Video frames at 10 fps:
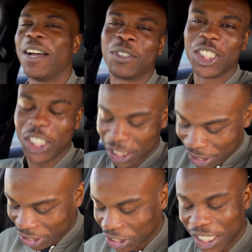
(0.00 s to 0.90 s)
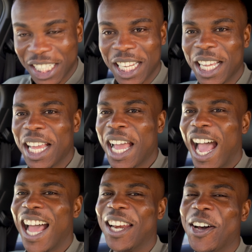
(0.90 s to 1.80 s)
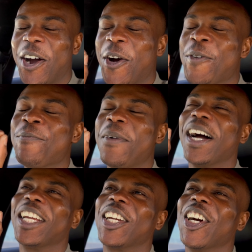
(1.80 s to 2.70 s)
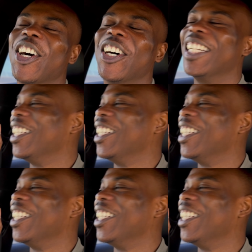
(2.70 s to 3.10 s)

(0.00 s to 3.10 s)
I've just literally seen it and oh my god,